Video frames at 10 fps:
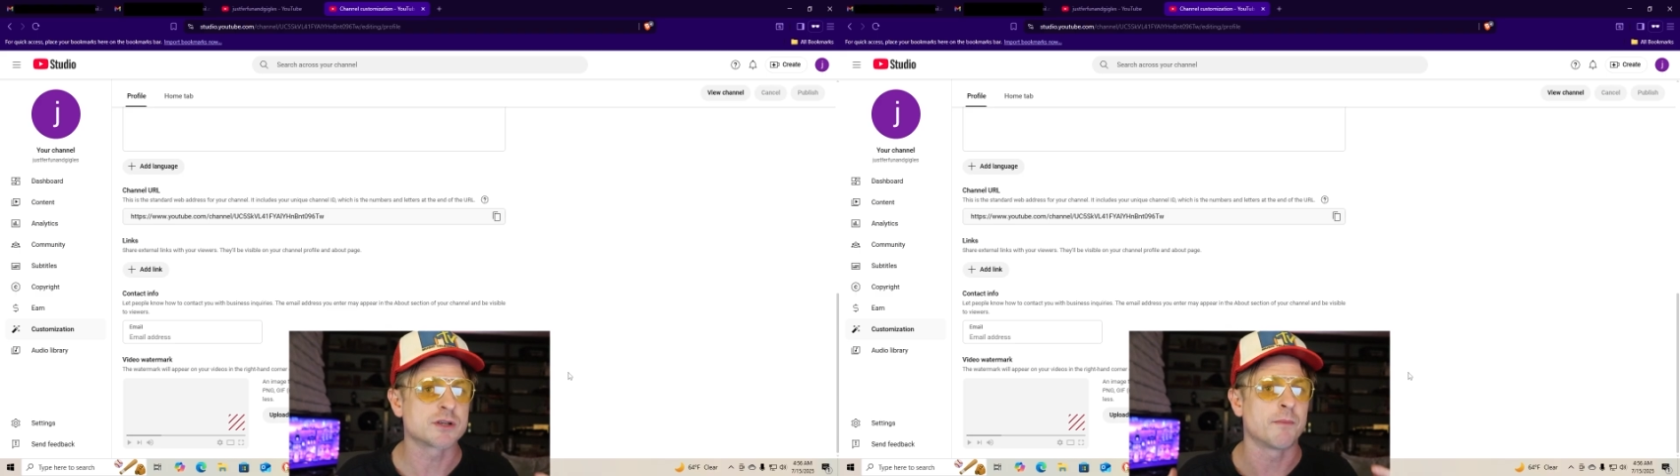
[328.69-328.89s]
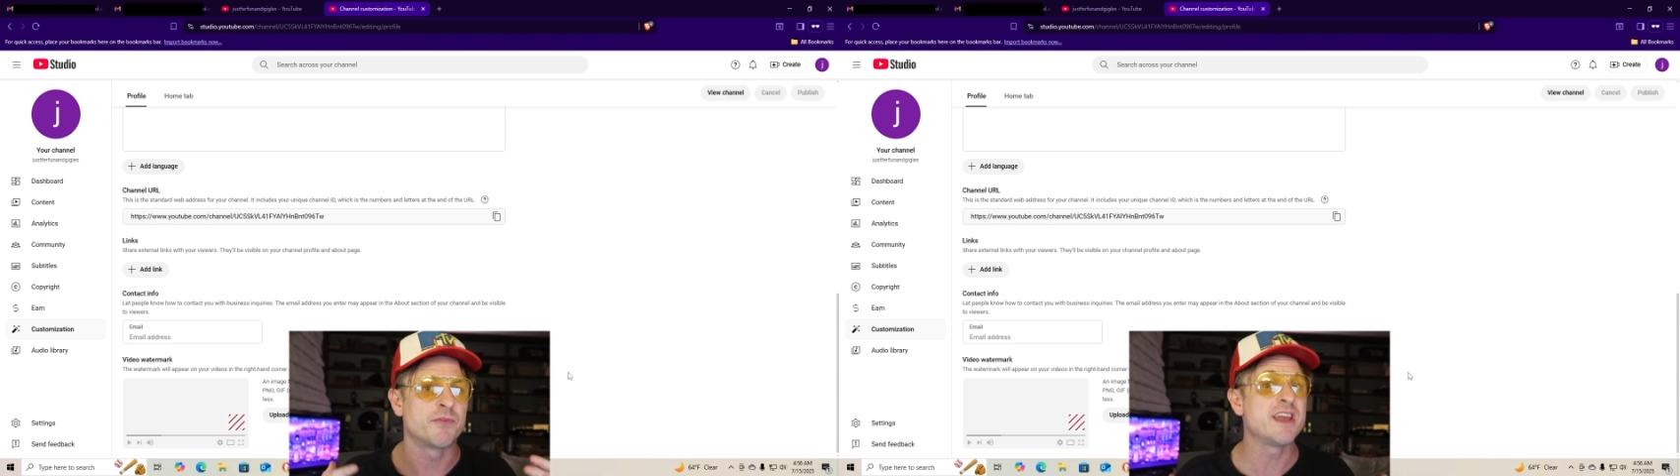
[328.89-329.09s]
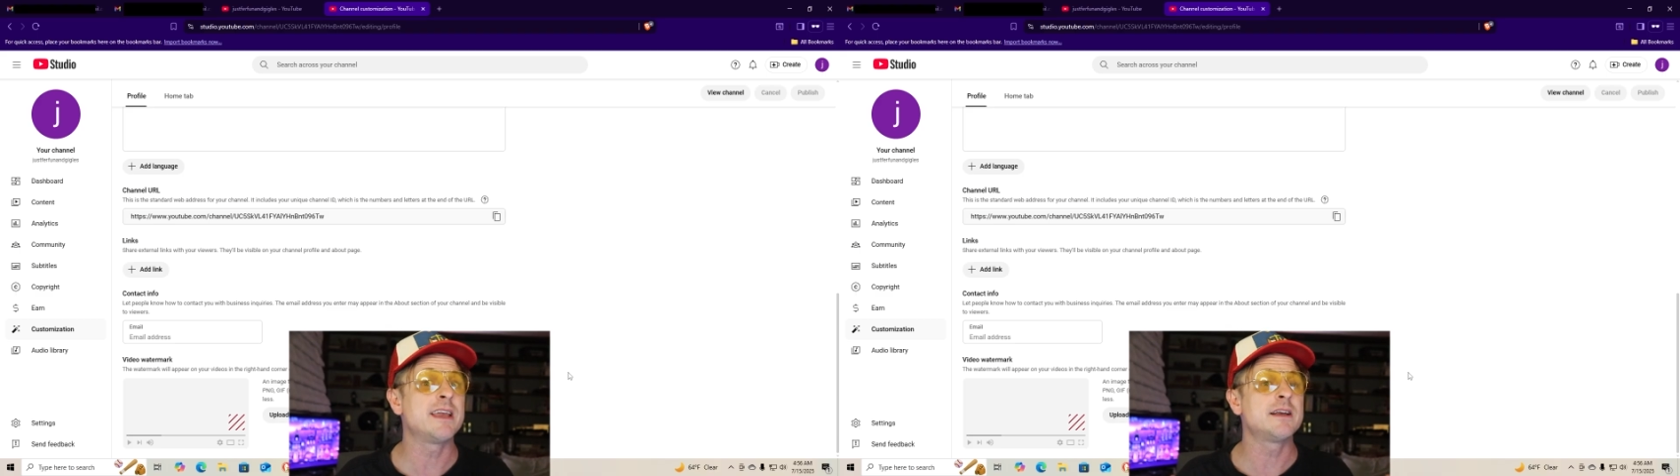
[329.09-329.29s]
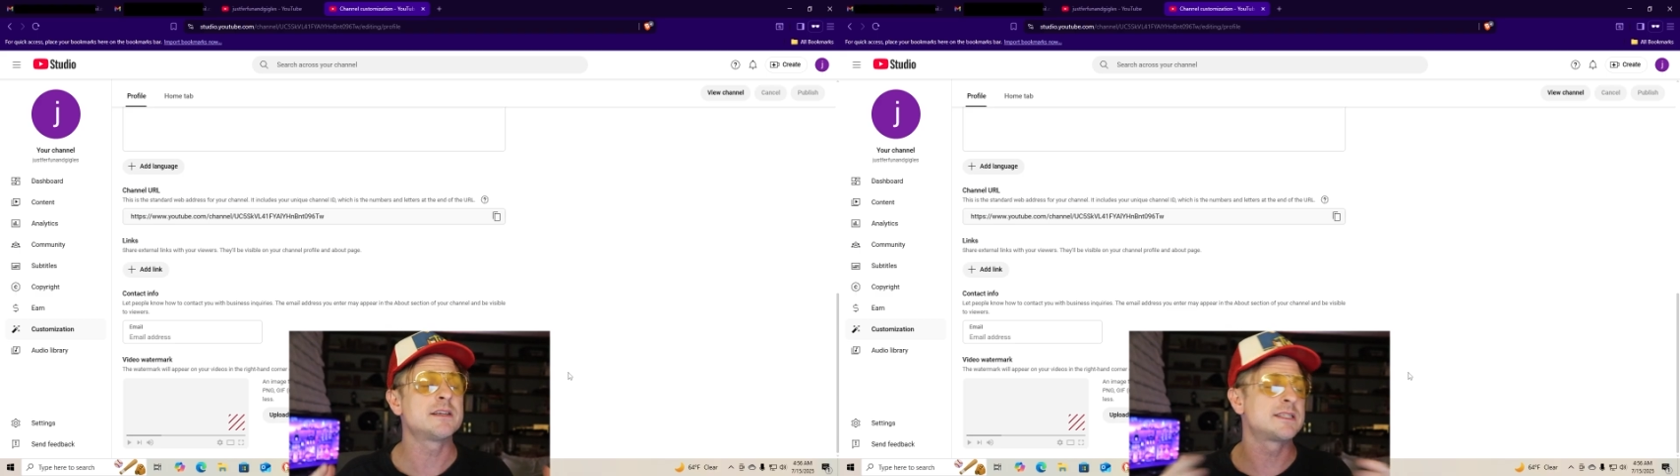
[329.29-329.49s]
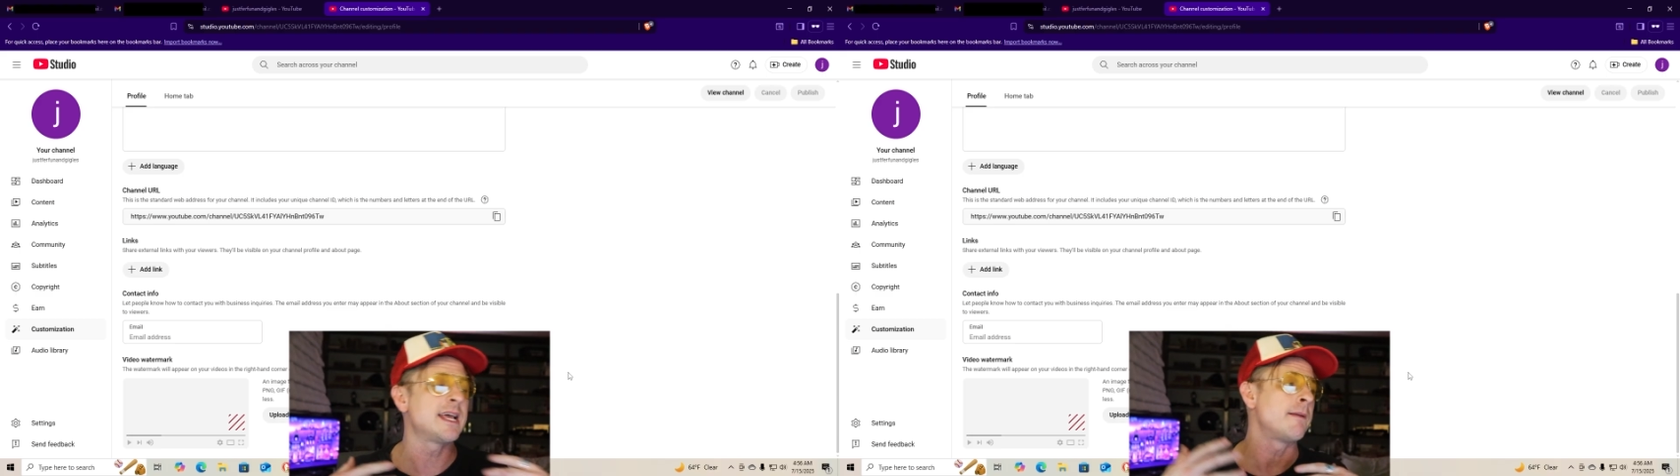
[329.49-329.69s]
some
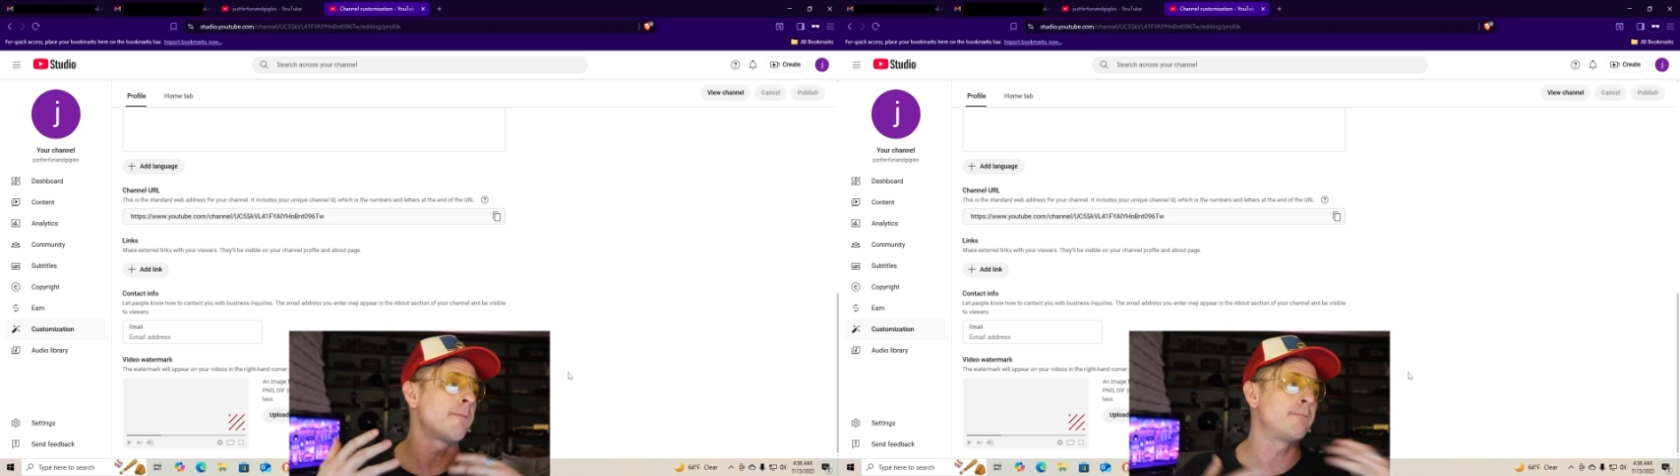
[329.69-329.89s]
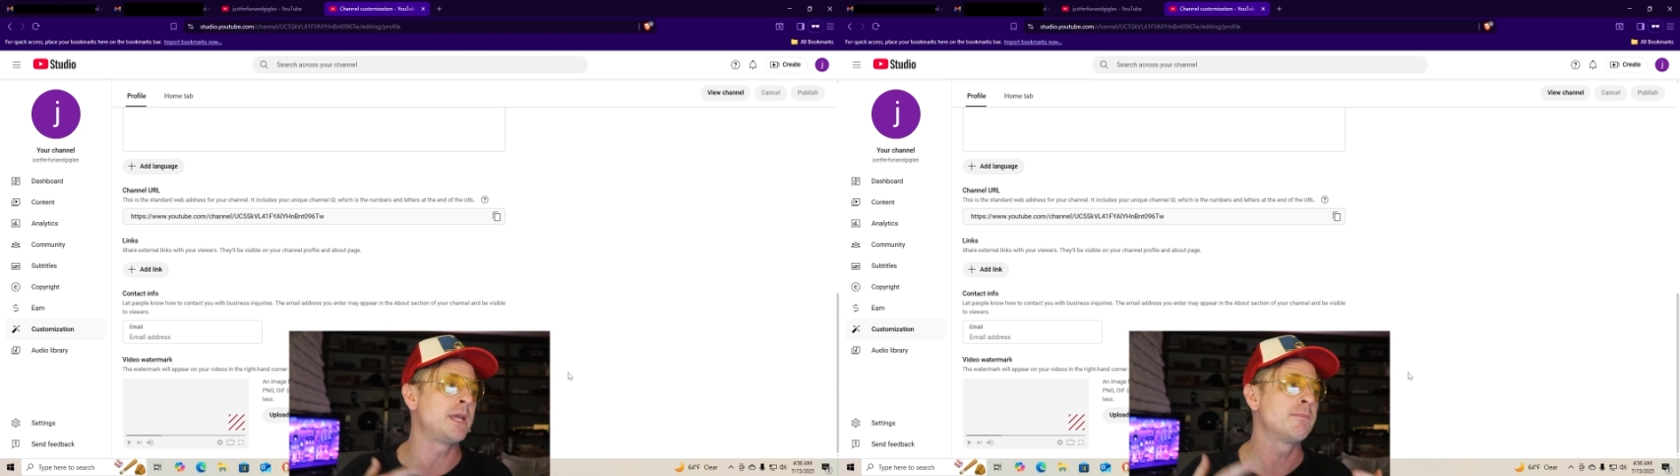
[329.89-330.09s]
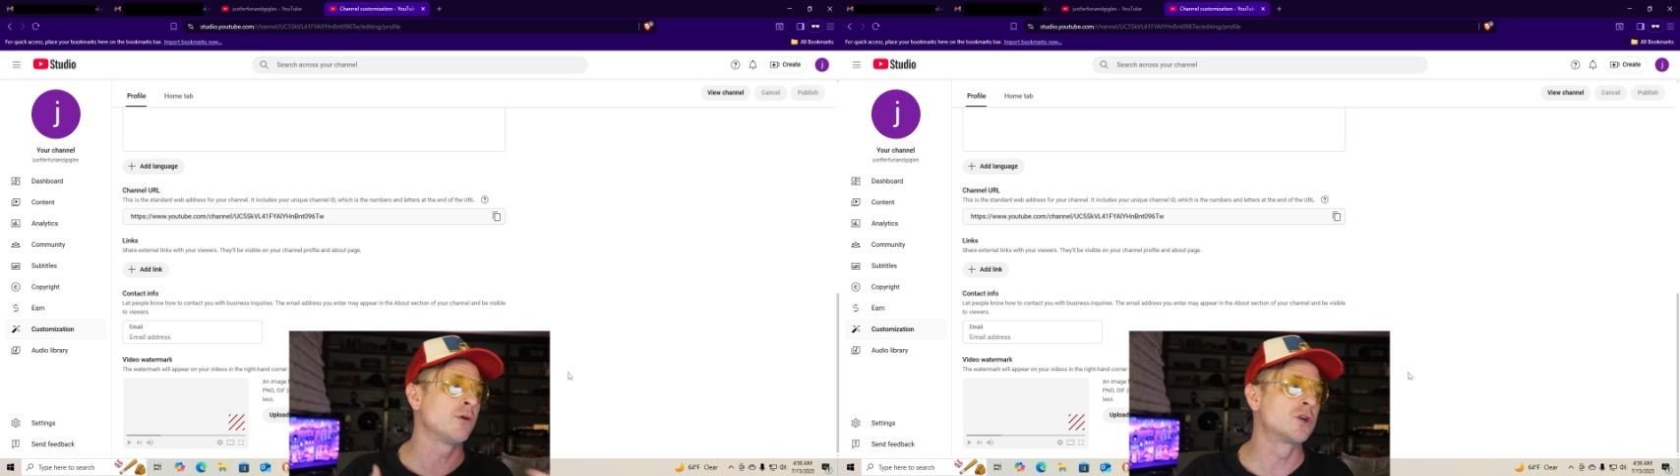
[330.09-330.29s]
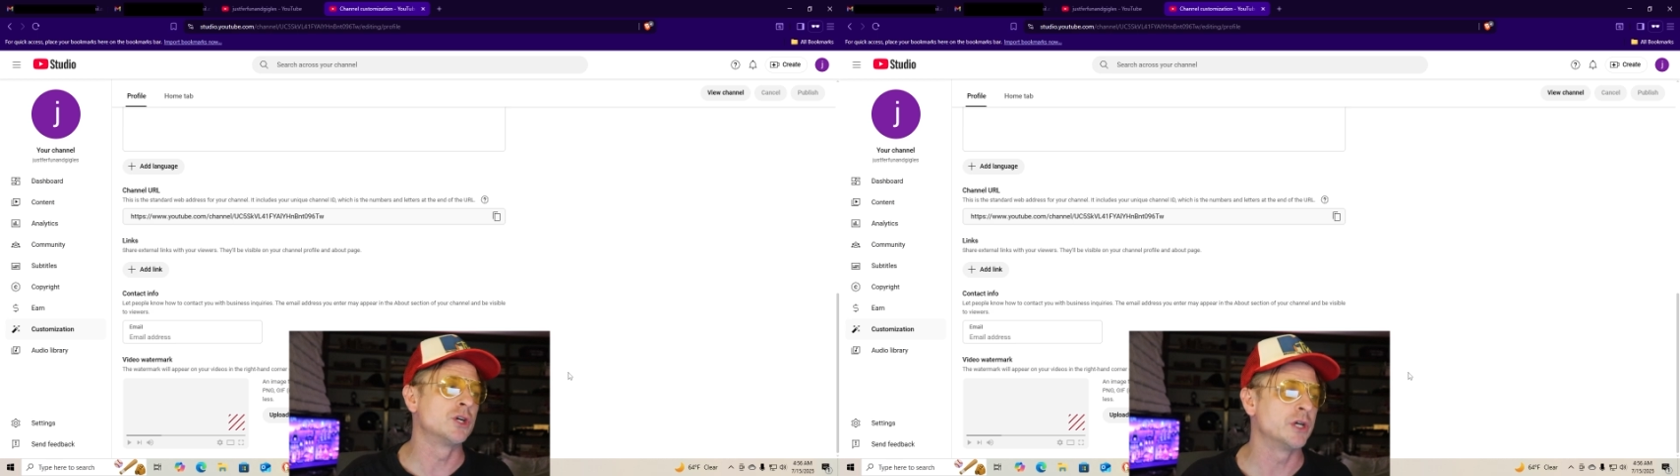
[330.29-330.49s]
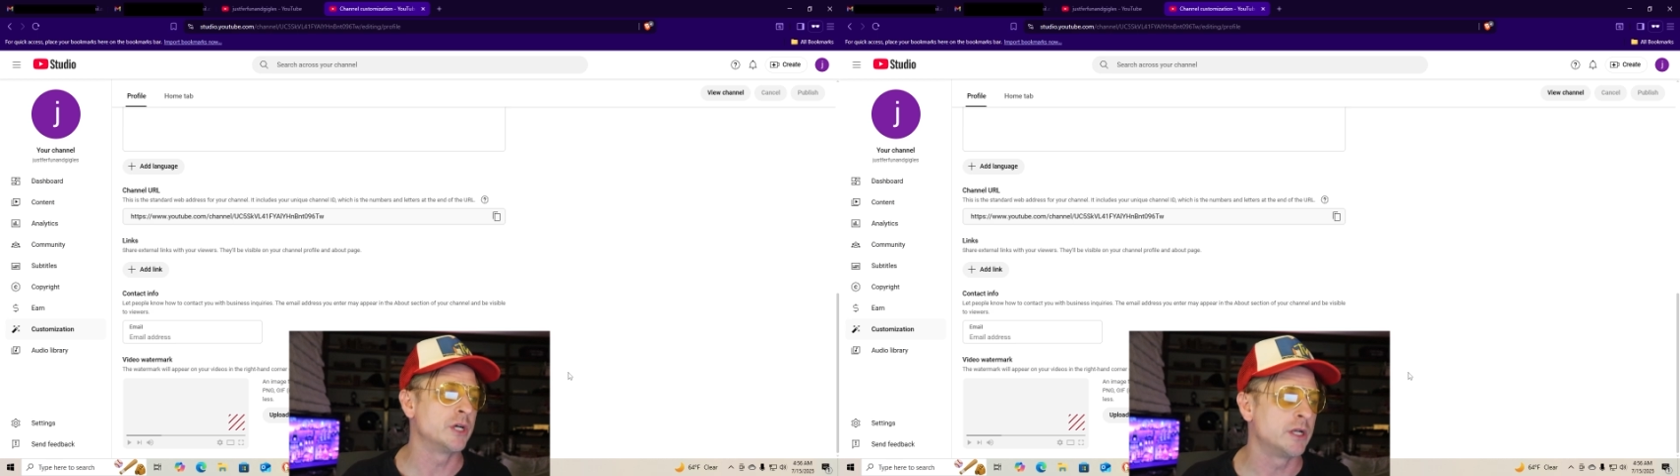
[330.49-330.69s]
things that people
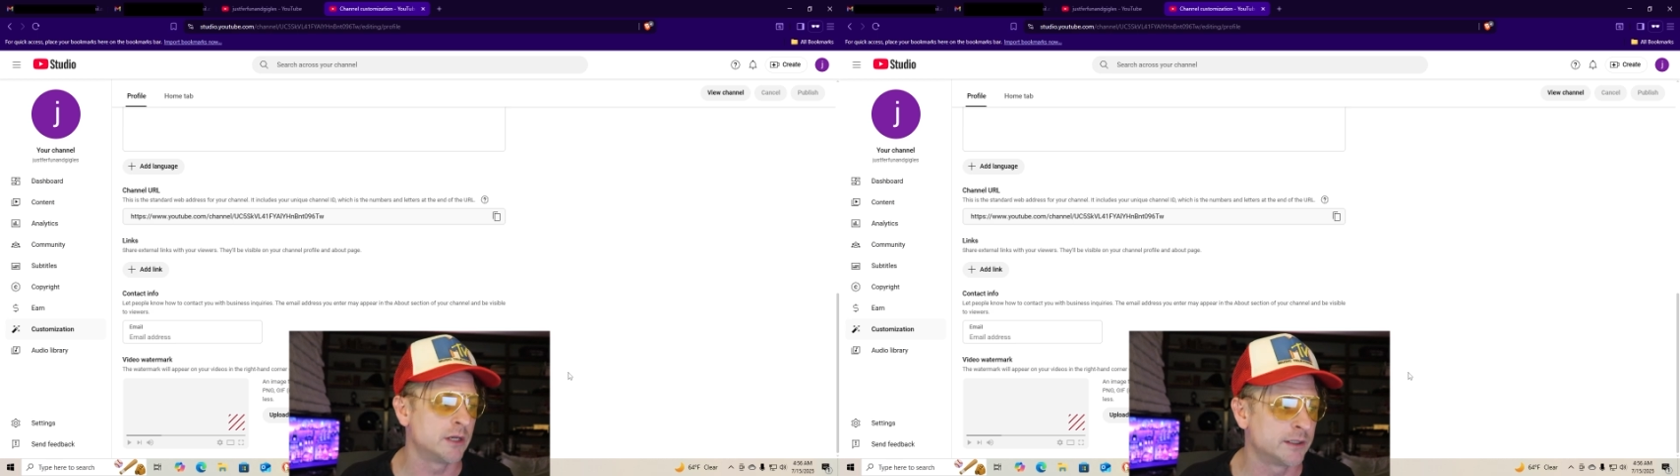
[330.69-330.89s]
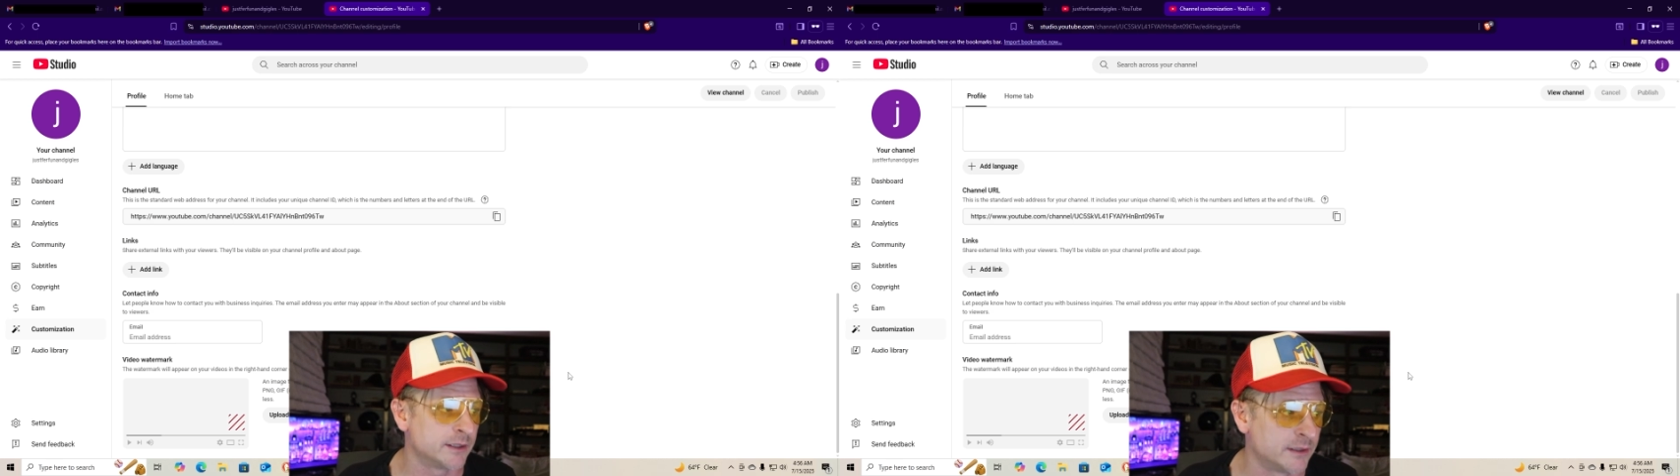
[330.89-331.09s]
could